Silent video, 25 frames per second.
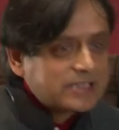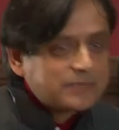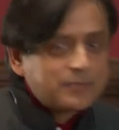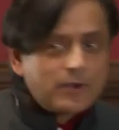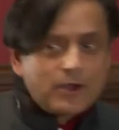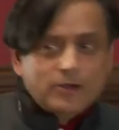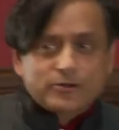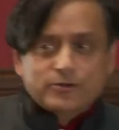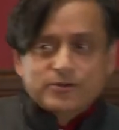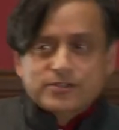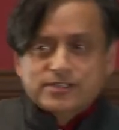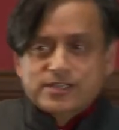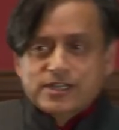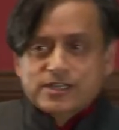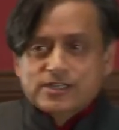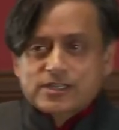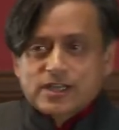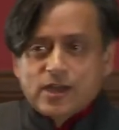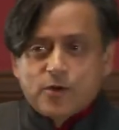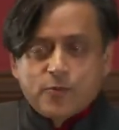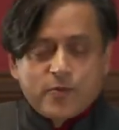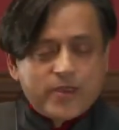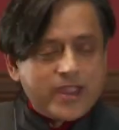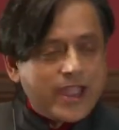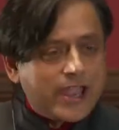democracy,
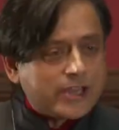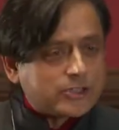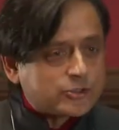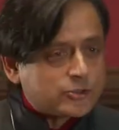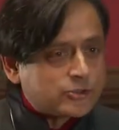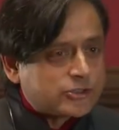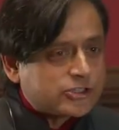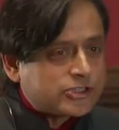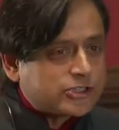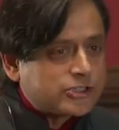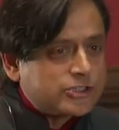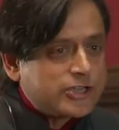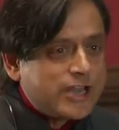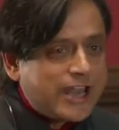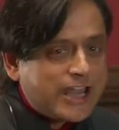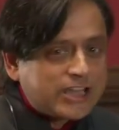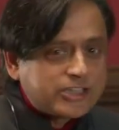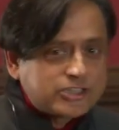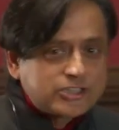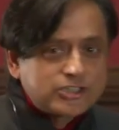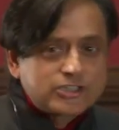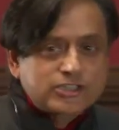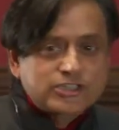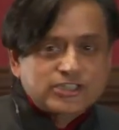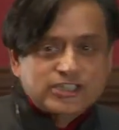sir. We had to
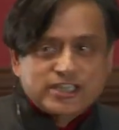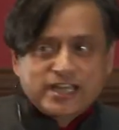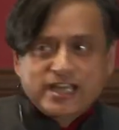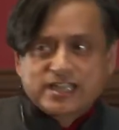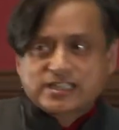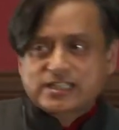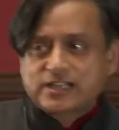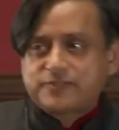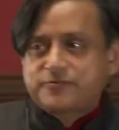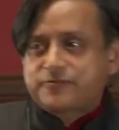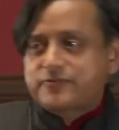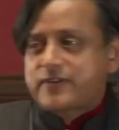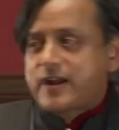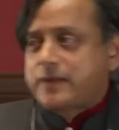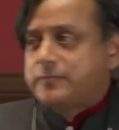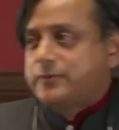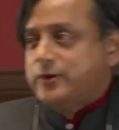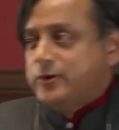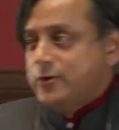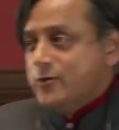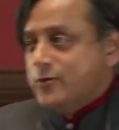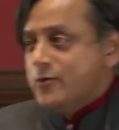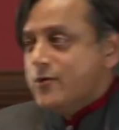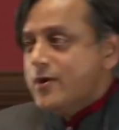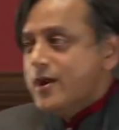snatch it, seize it from
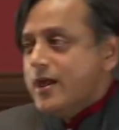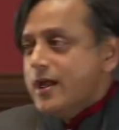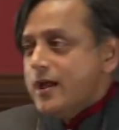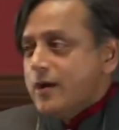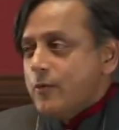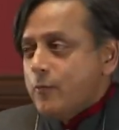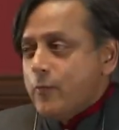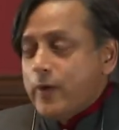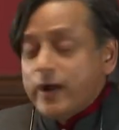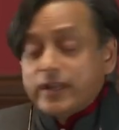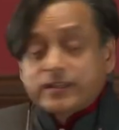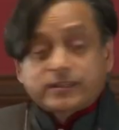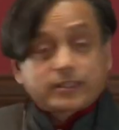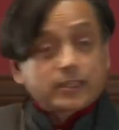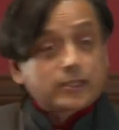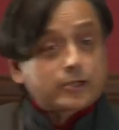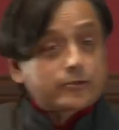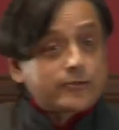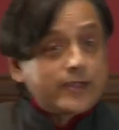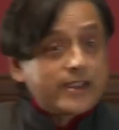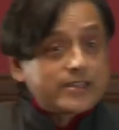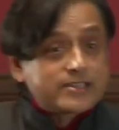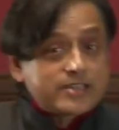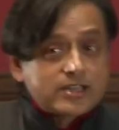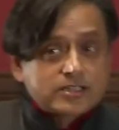you. With the
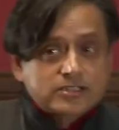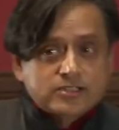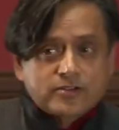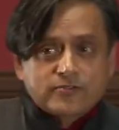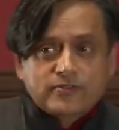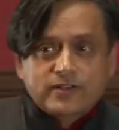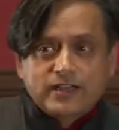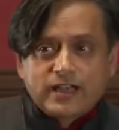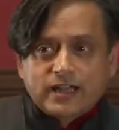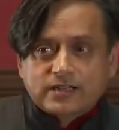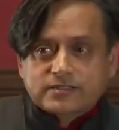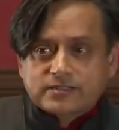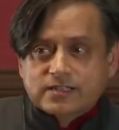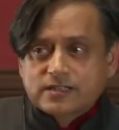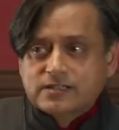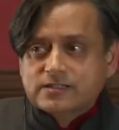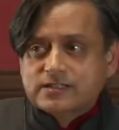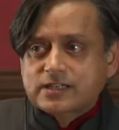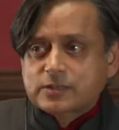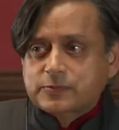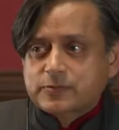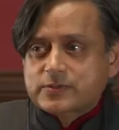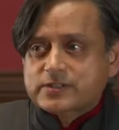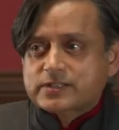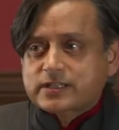greatest
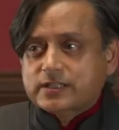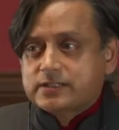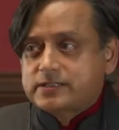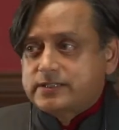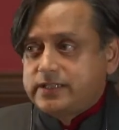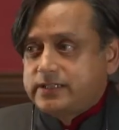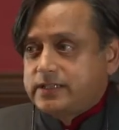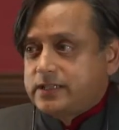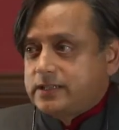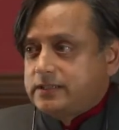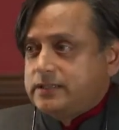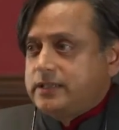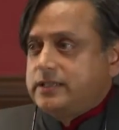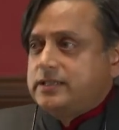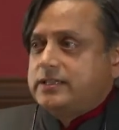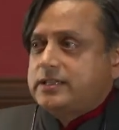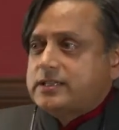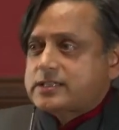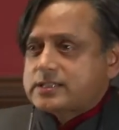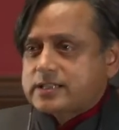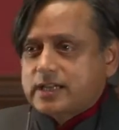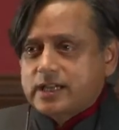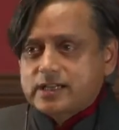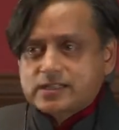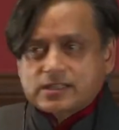reluctance, it was conceded in
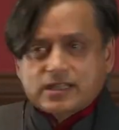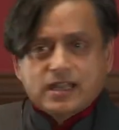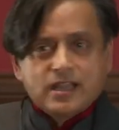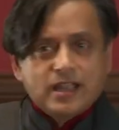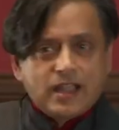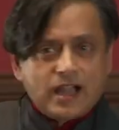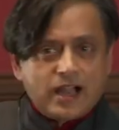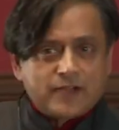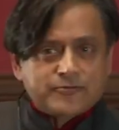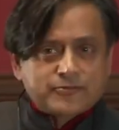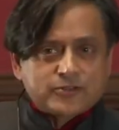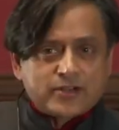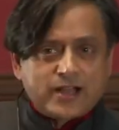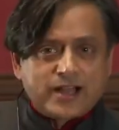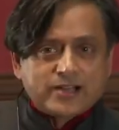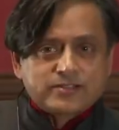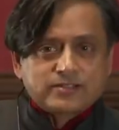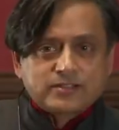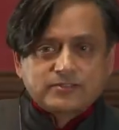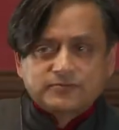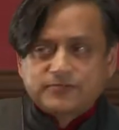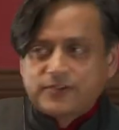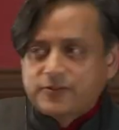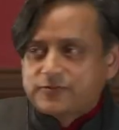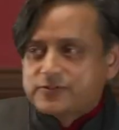India's case after
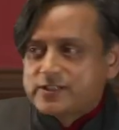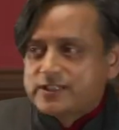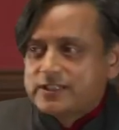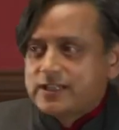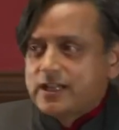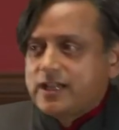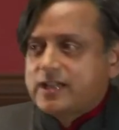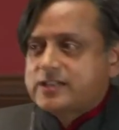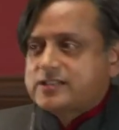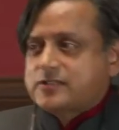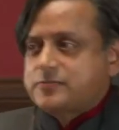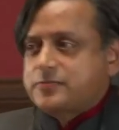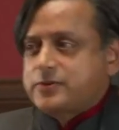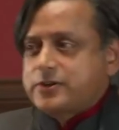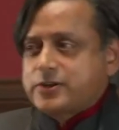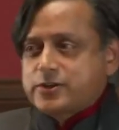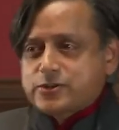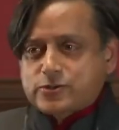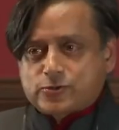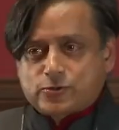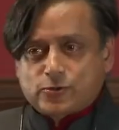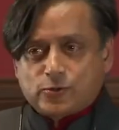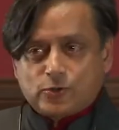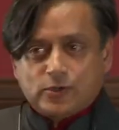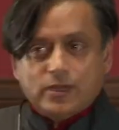150 years of
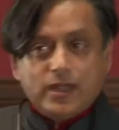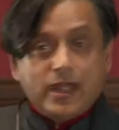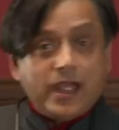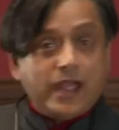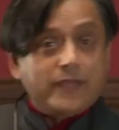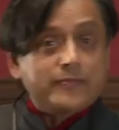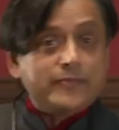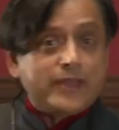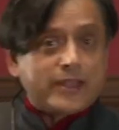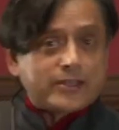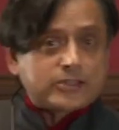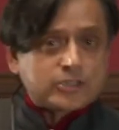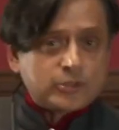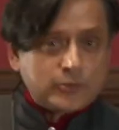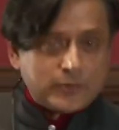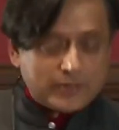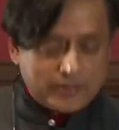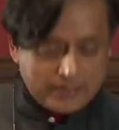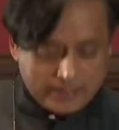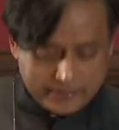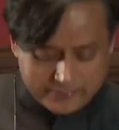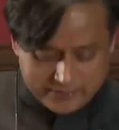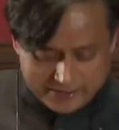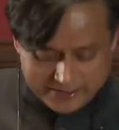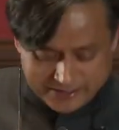British rule, and that too with
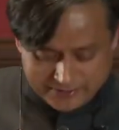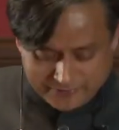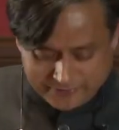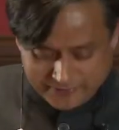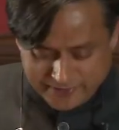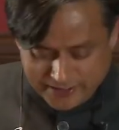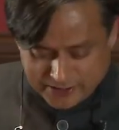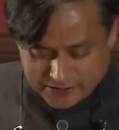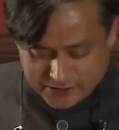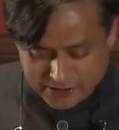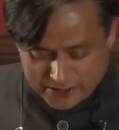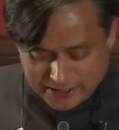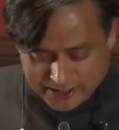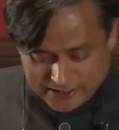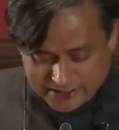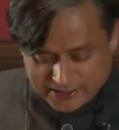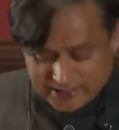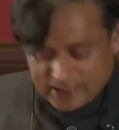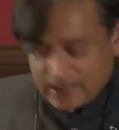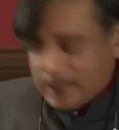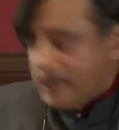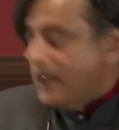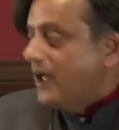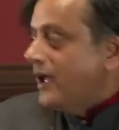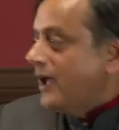limited franchise.
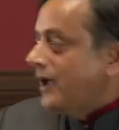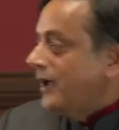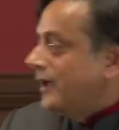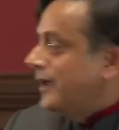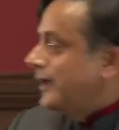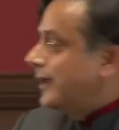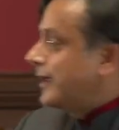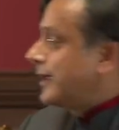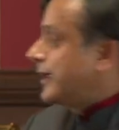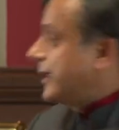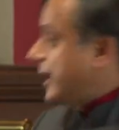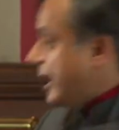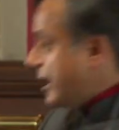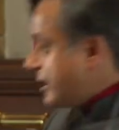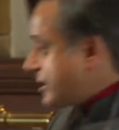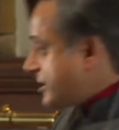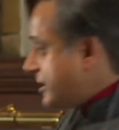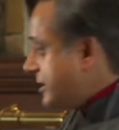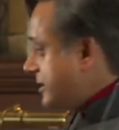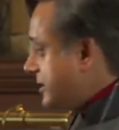Yes,